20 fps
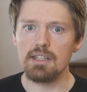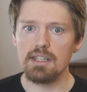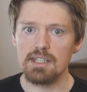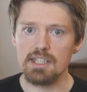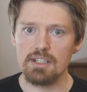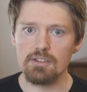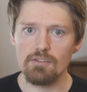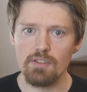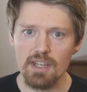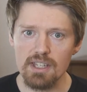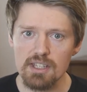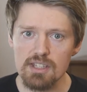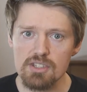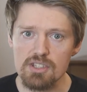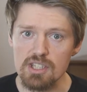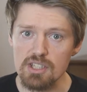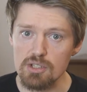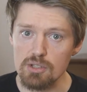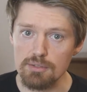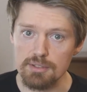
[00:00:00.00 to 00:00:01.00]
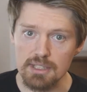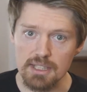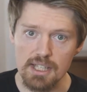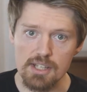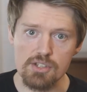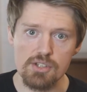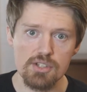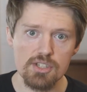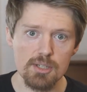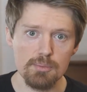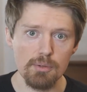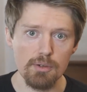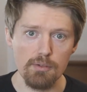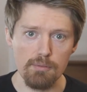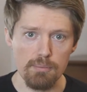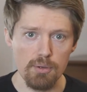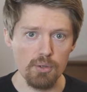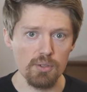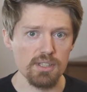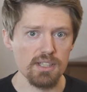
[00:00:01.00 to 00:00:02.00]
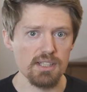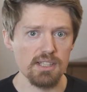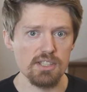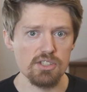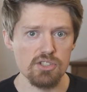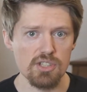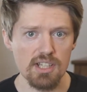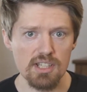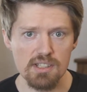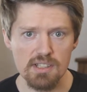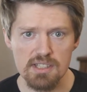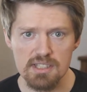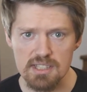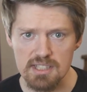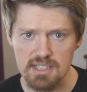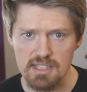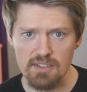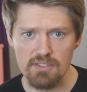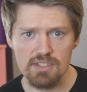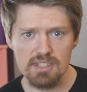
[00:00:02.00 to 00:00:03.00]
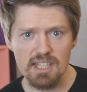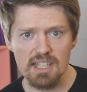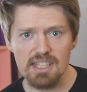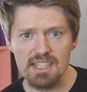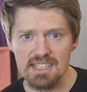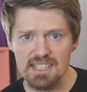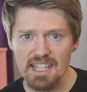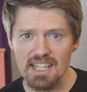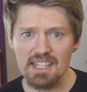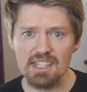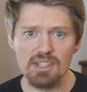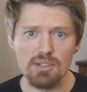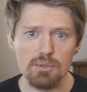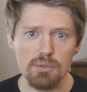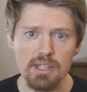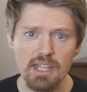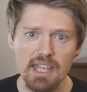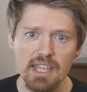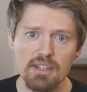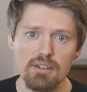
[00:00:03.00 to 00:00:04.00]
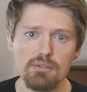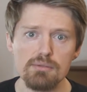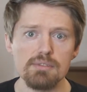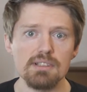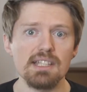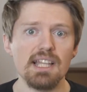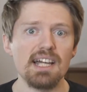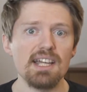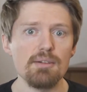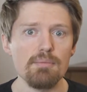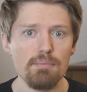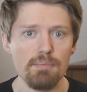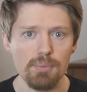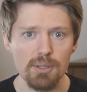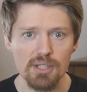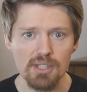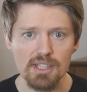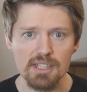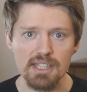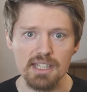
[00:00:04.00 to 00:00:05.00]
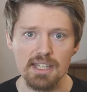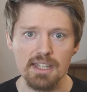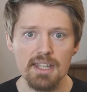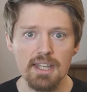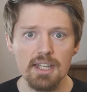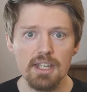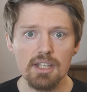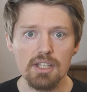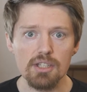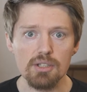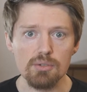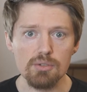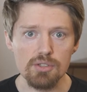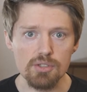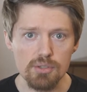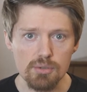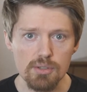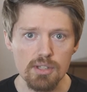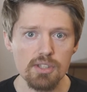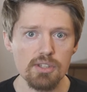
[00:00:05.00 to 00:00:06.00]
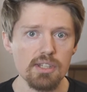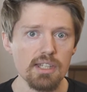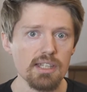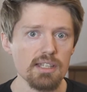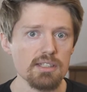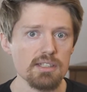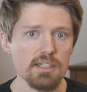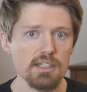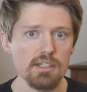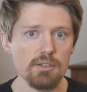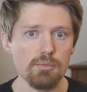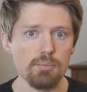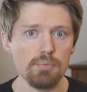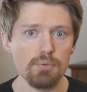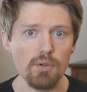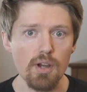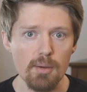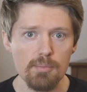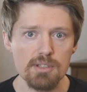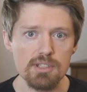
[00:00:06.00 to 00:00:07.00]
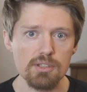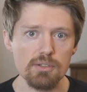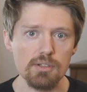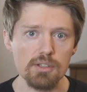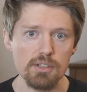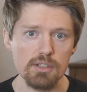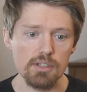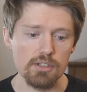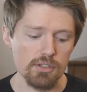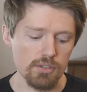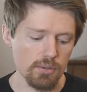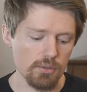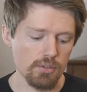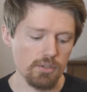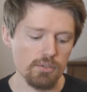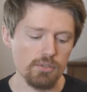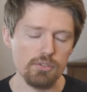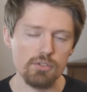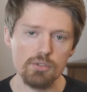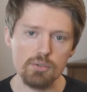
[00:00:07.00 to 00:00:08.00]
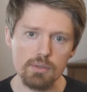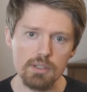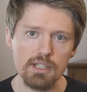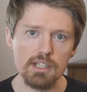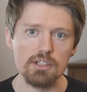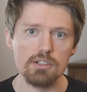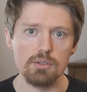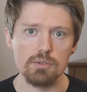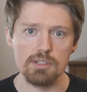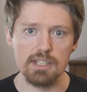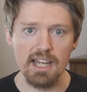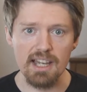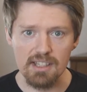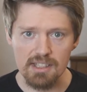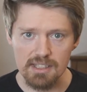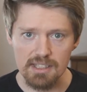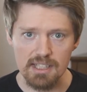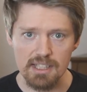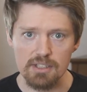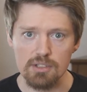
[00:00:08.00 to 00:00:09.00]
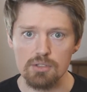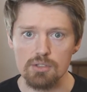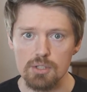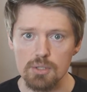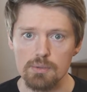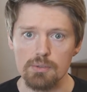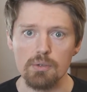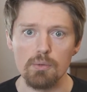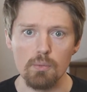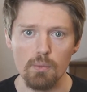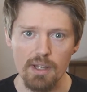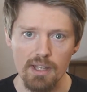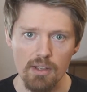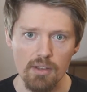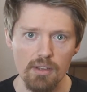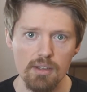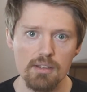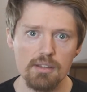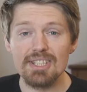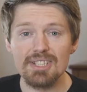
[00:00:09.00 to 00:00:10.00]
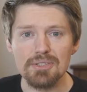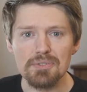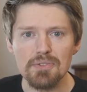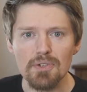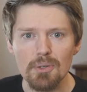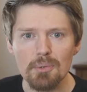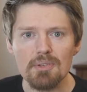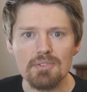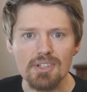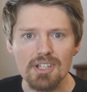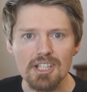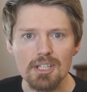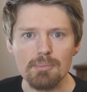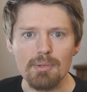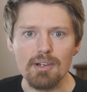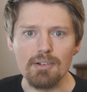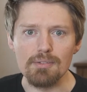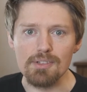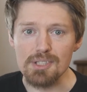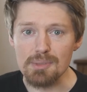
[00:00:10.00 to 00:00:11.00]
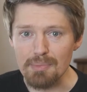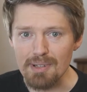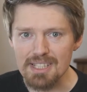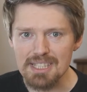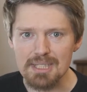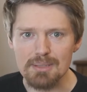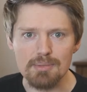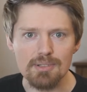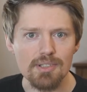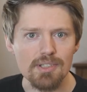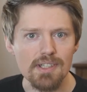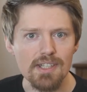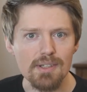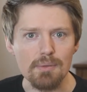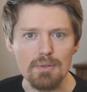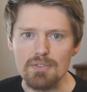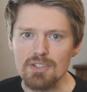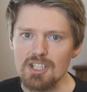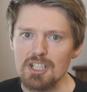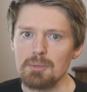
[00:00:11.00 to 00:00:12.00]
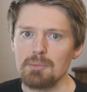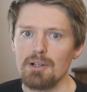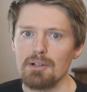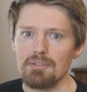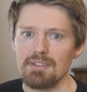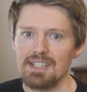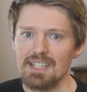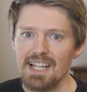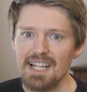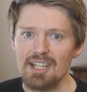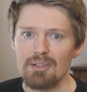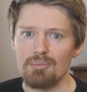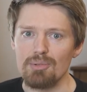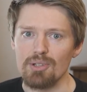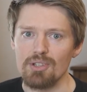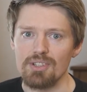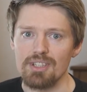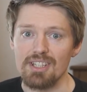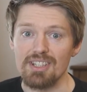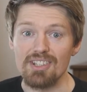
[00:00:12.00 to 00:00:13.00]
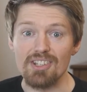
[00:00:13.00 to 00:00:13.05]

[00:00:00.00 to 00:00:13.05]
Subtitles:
Now the advantage in your relationship of building these checklists, as I've said, is that you gain reliability. You do the things that you promise you're gonna do and you do it in totality and you do it well. So far we've talked about responsibility, we've talked about reliability.